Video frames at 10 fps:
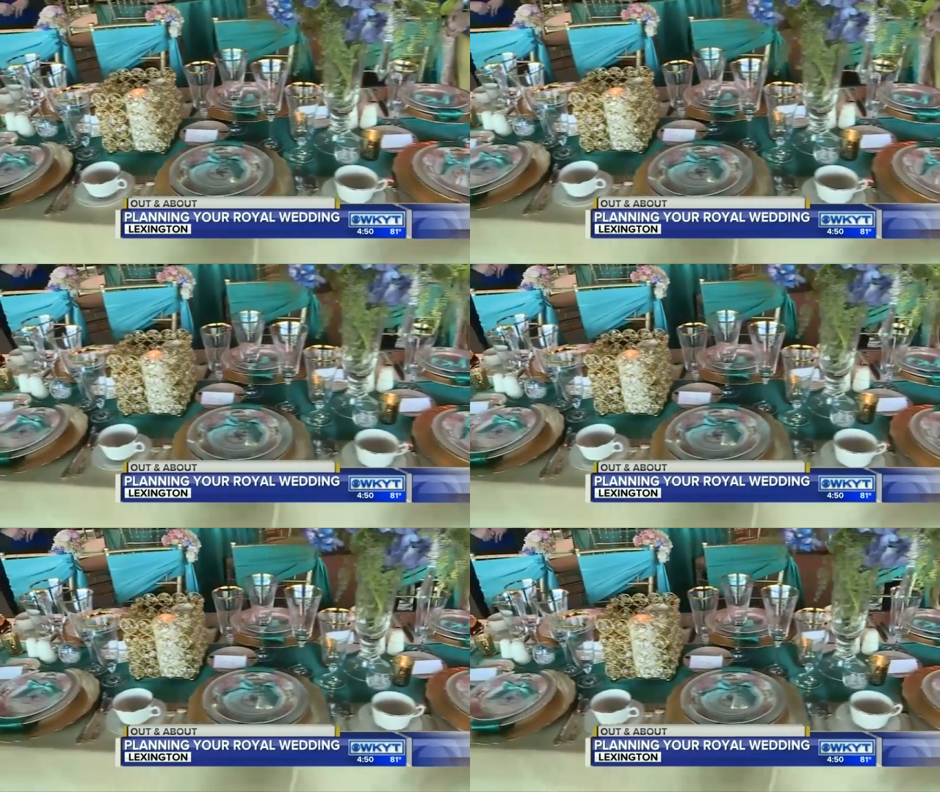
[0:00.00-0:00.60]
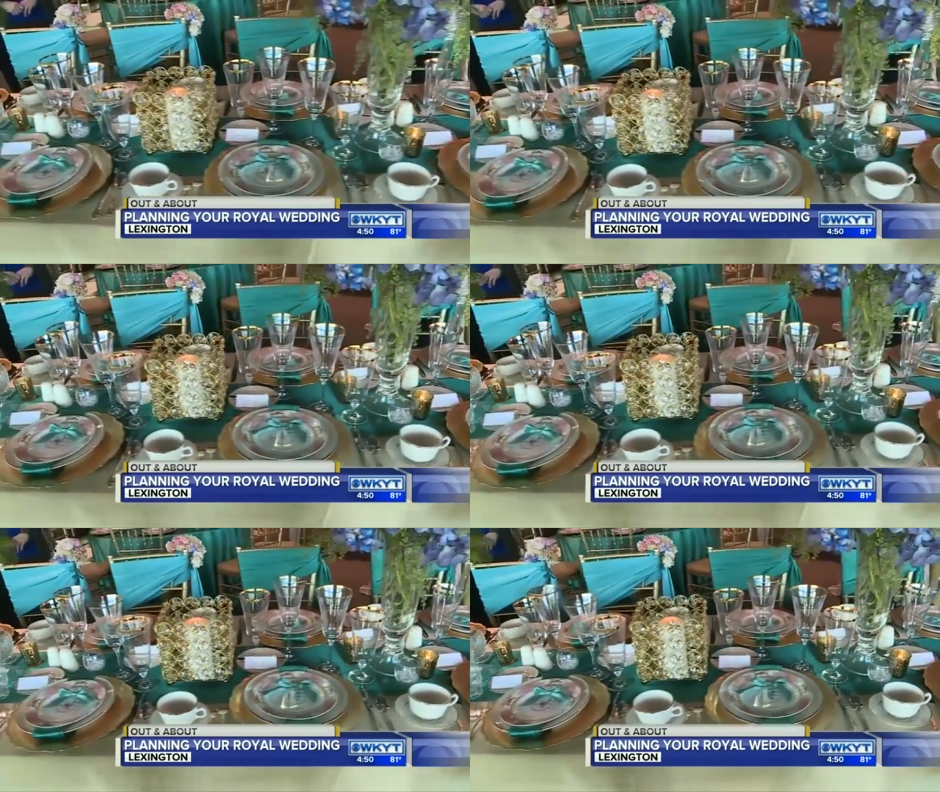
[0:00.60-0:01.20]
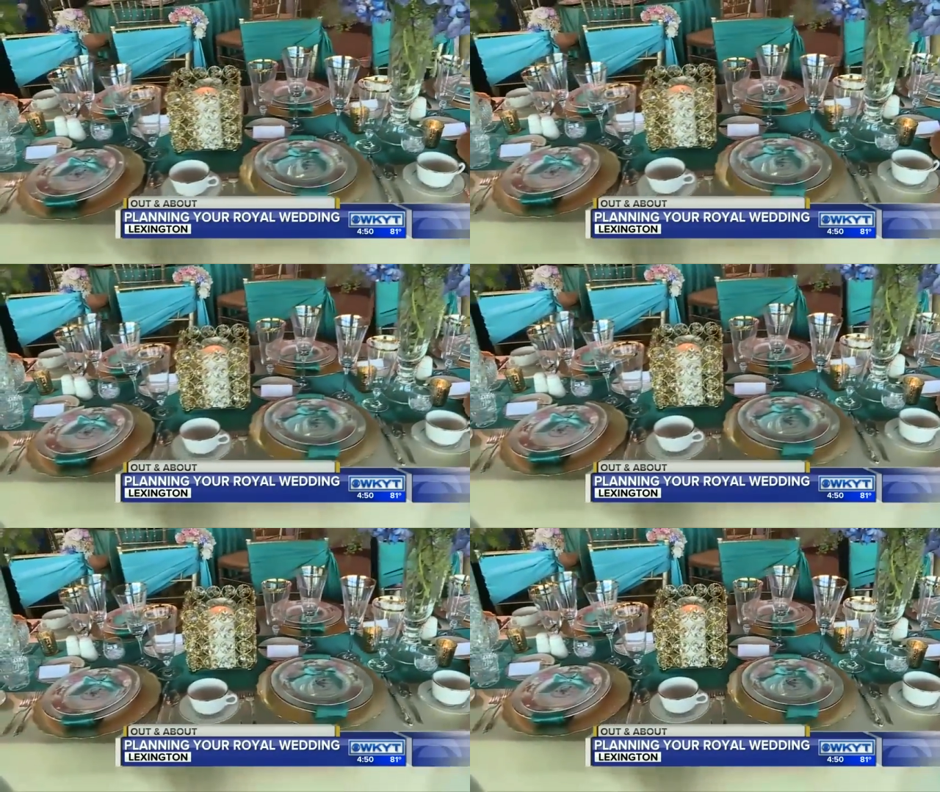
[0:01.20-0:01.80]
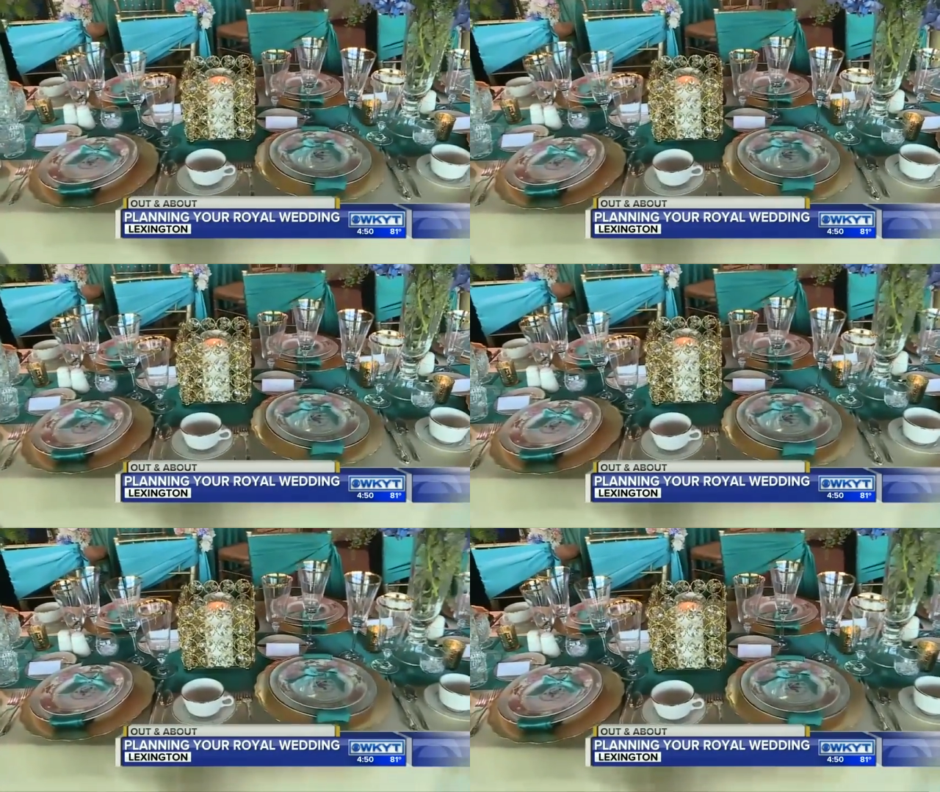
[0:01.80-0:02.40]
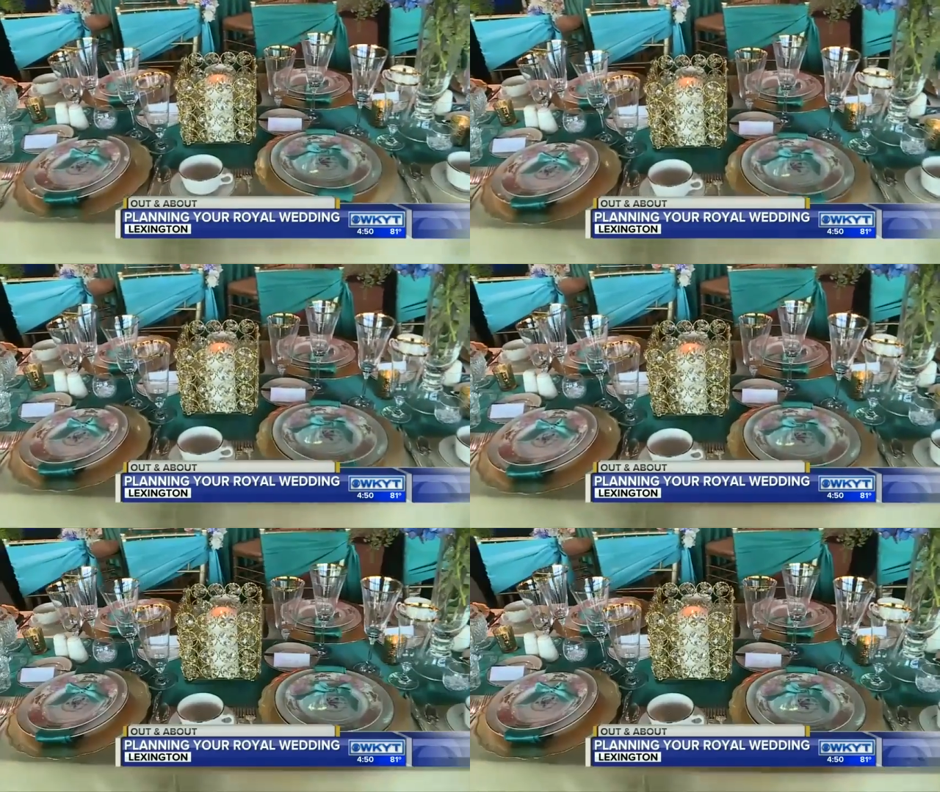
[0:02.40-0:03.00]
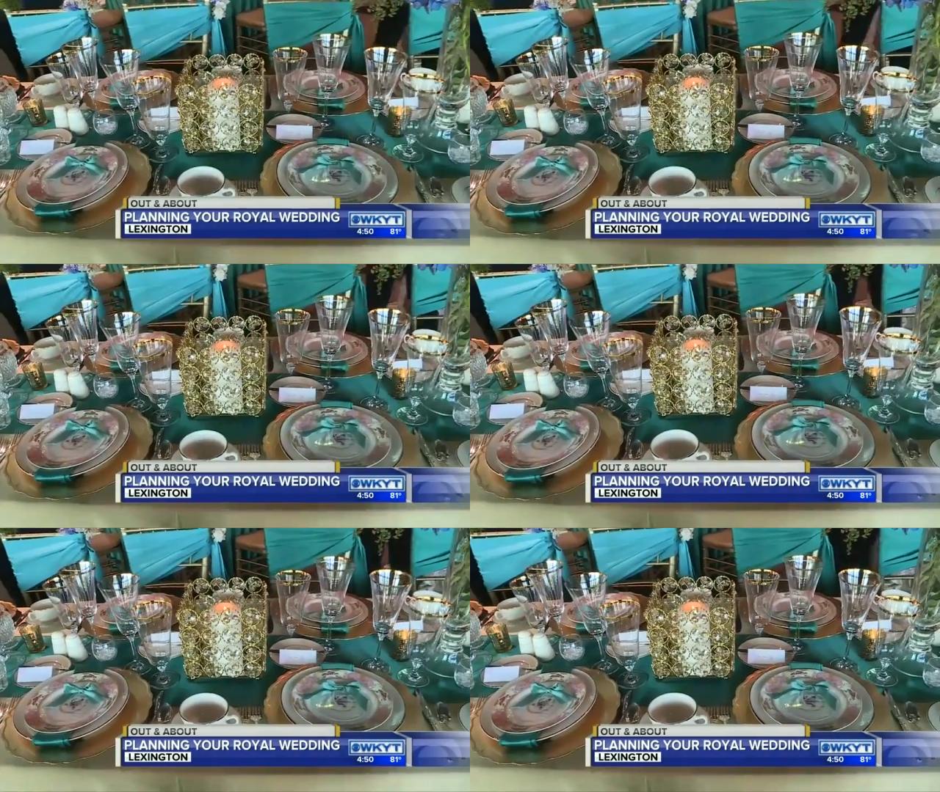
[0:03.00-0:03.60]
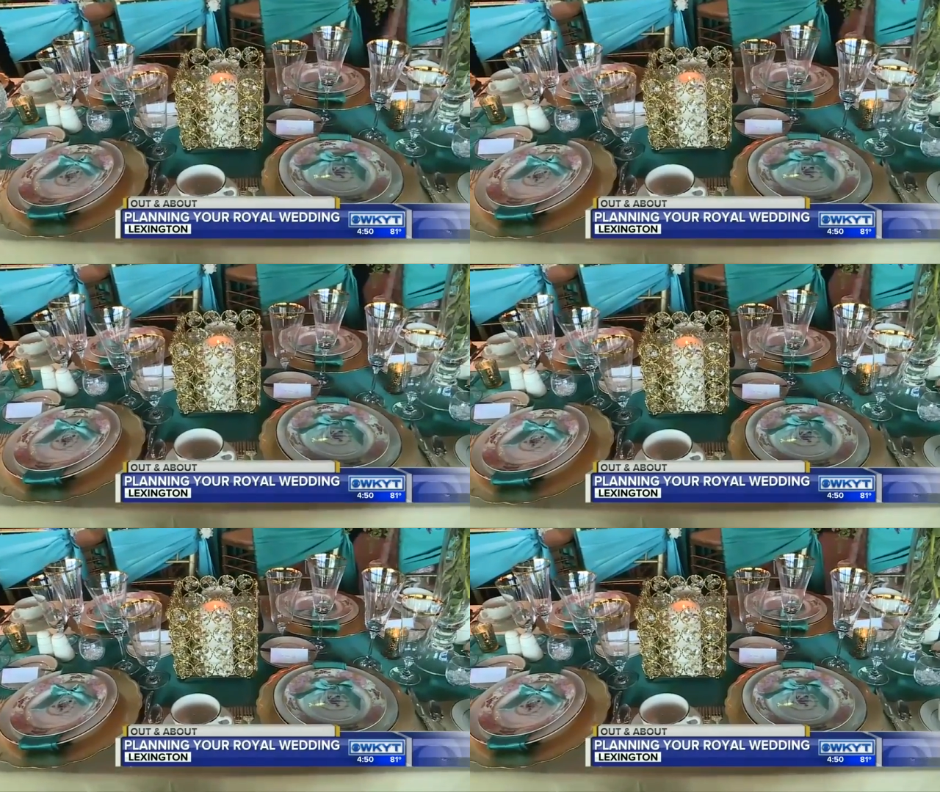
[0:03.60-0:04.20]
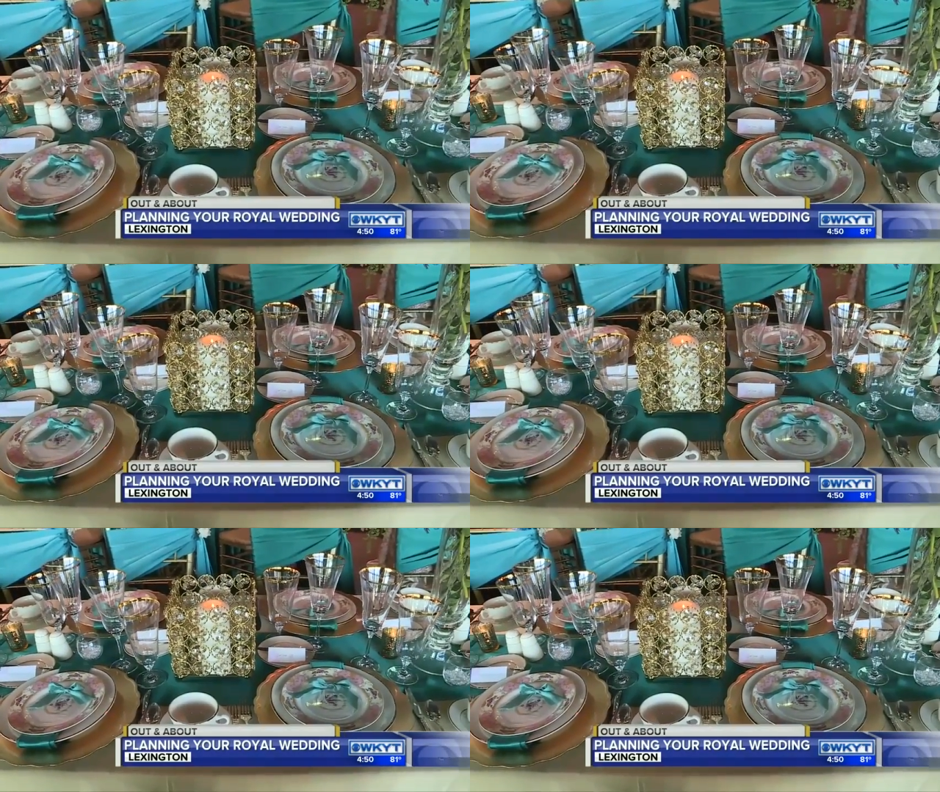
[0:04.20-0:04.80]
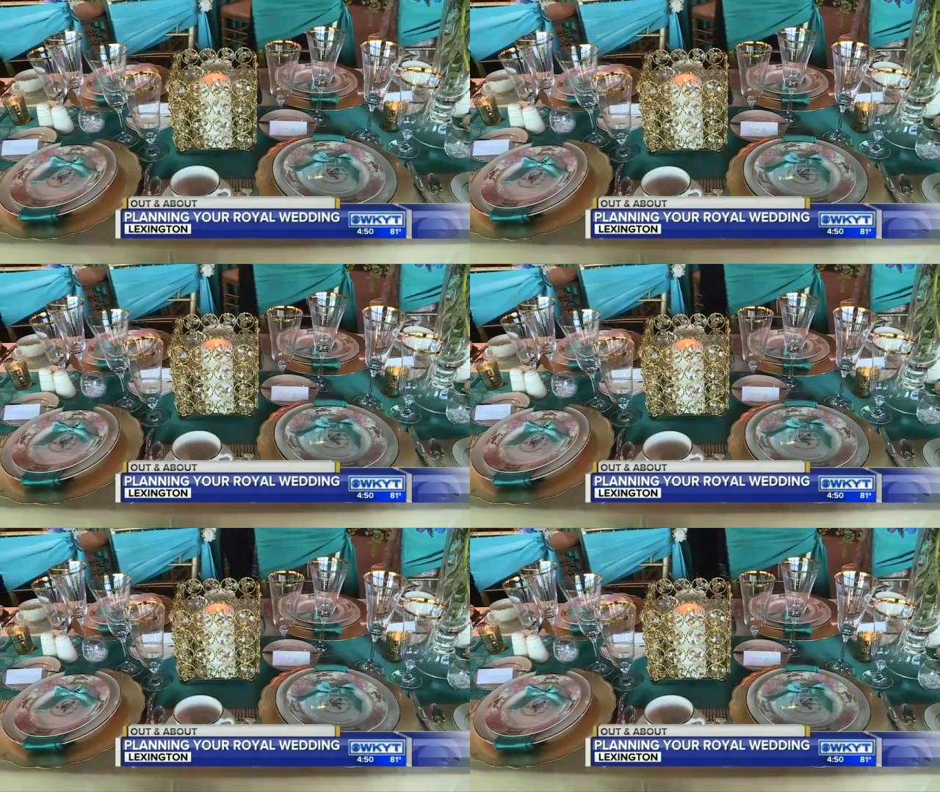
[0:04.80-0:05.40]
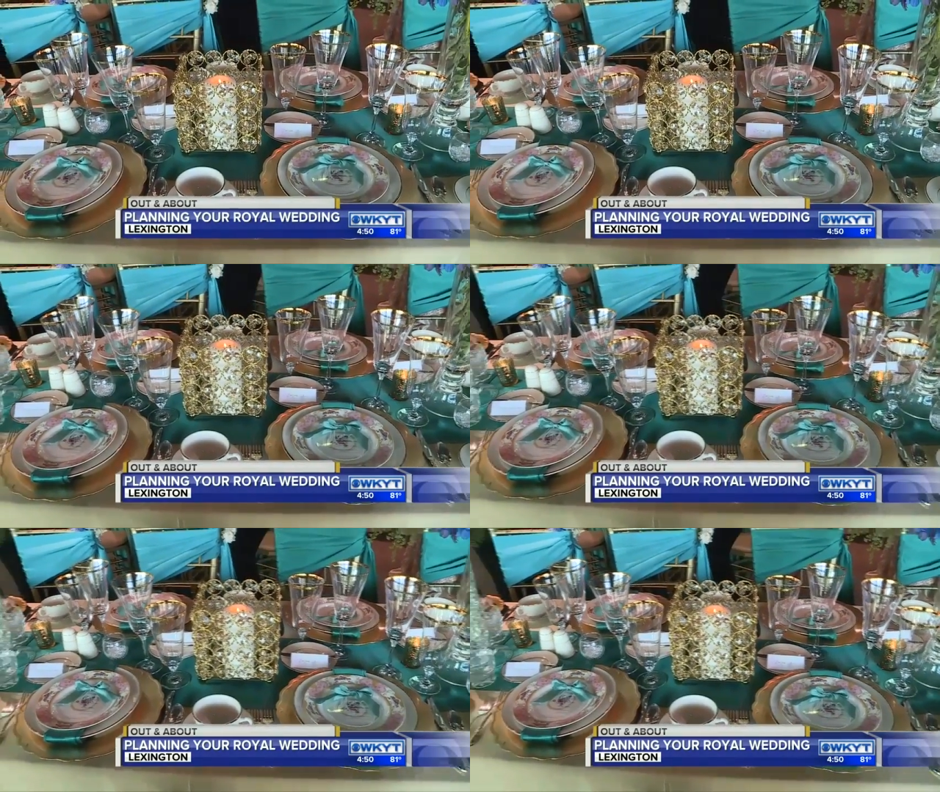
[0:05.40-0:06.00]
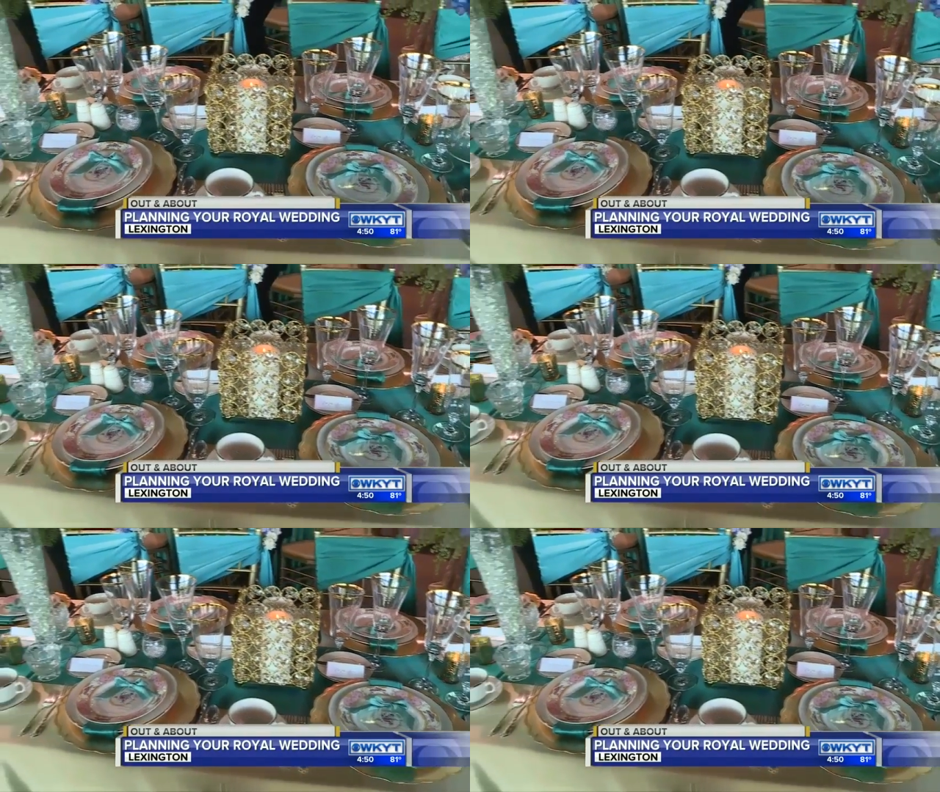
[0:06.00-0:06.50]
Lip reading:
No face is visible, so there are no lips to read.